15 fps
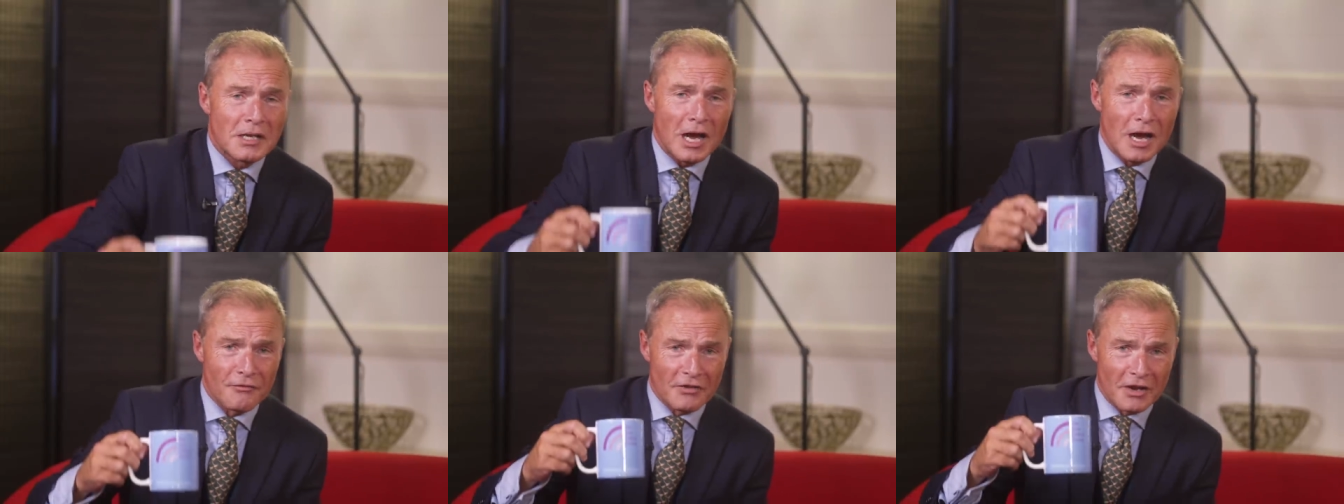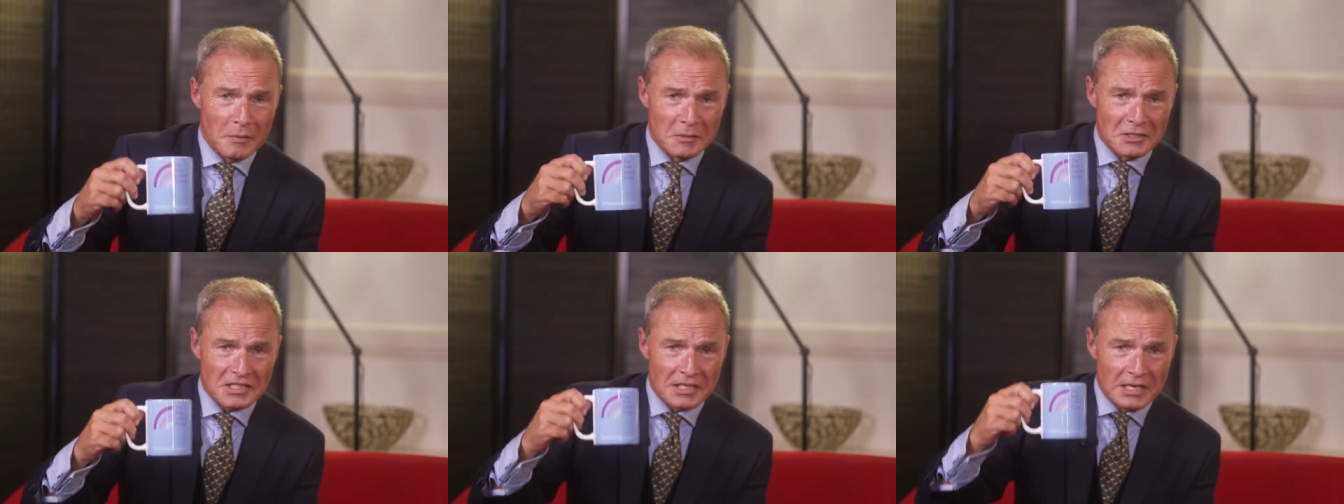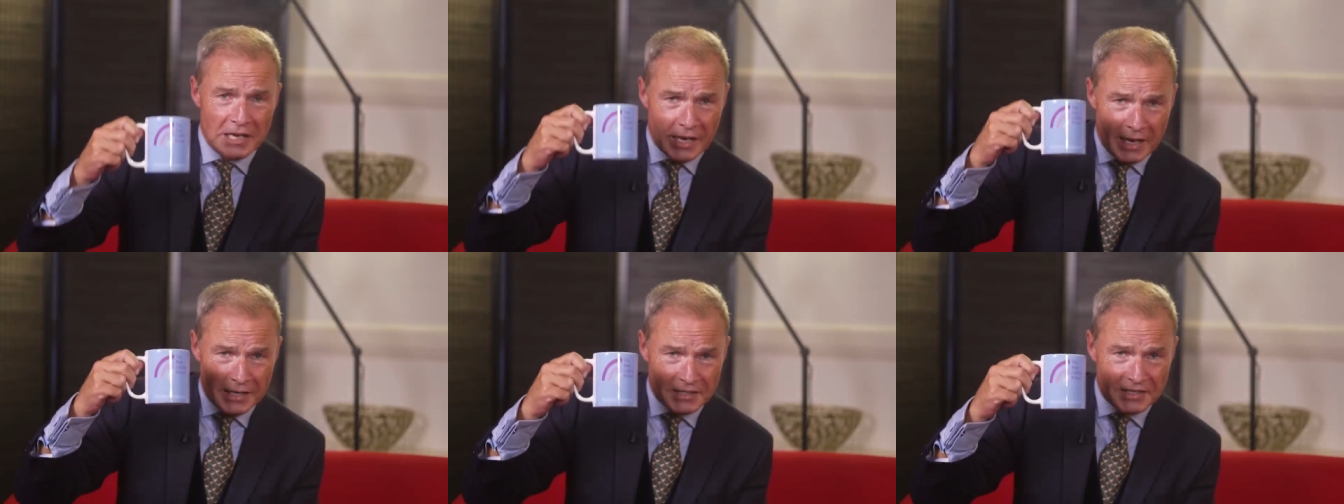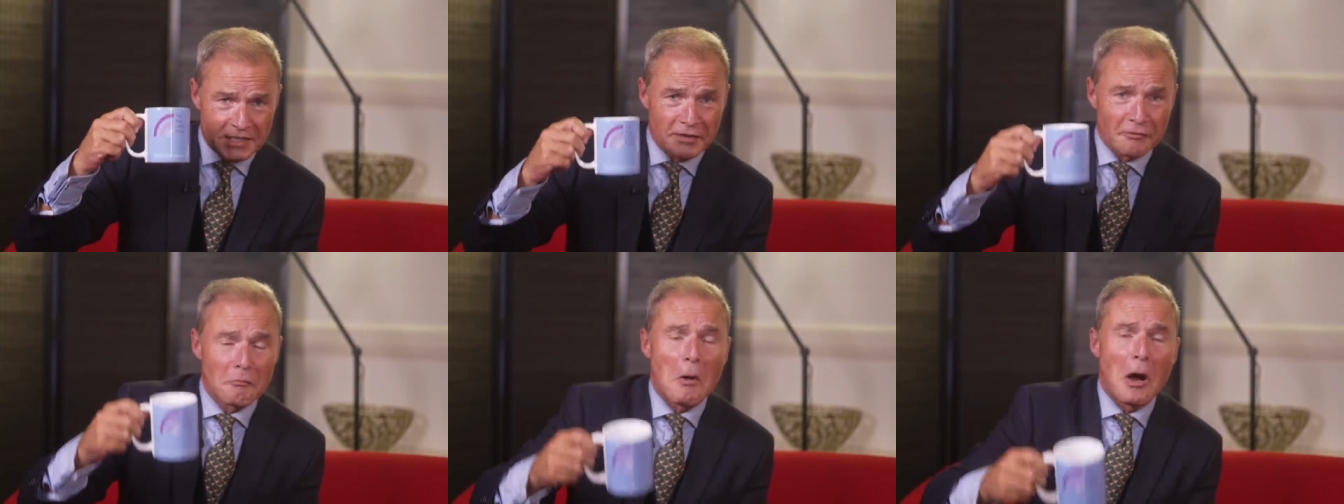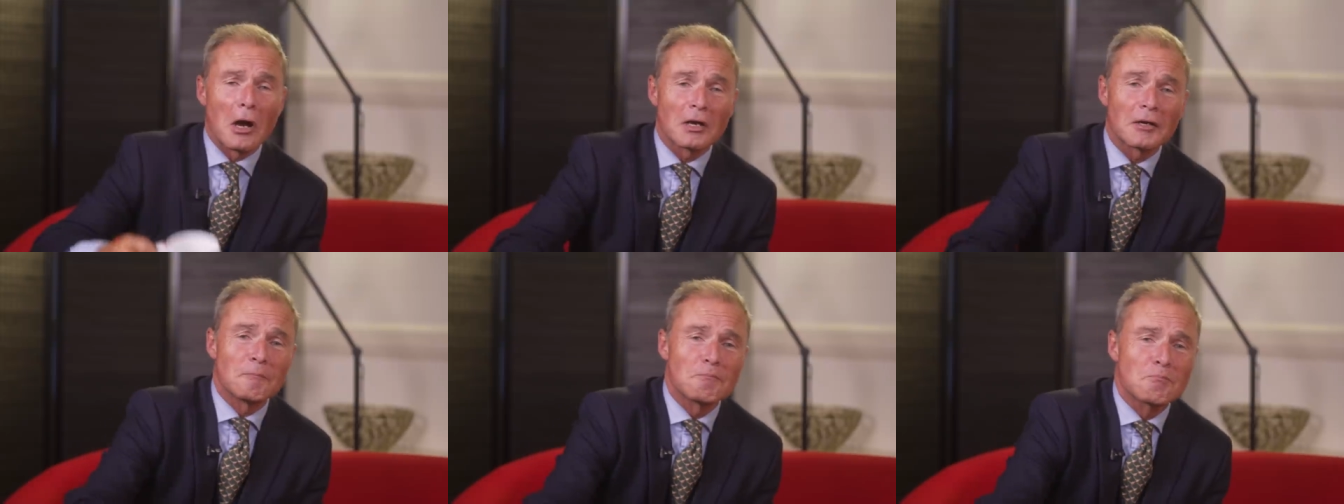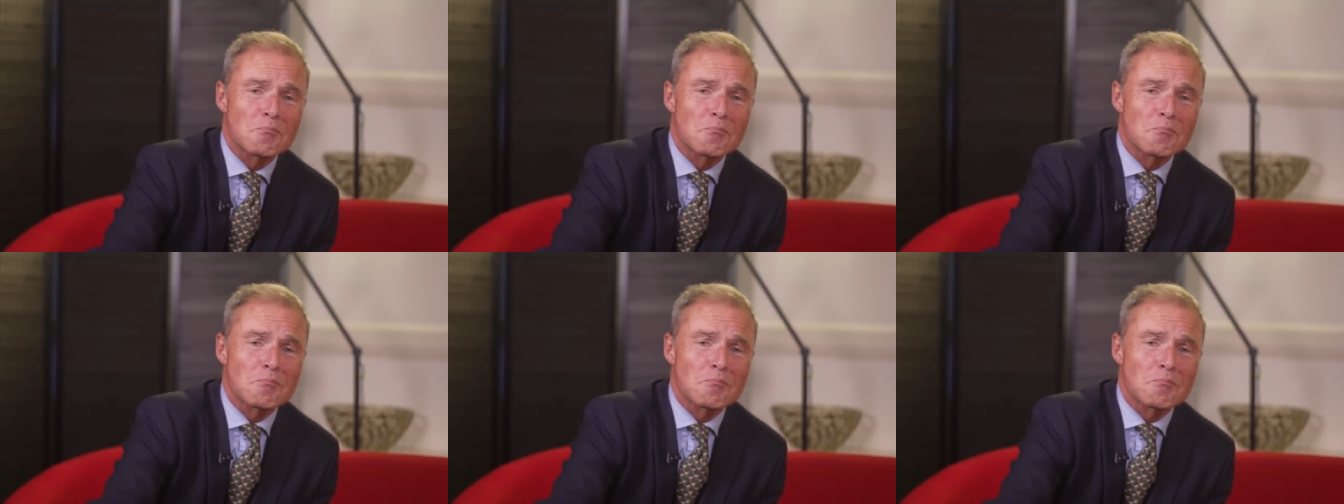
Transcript: our famous NCF mug.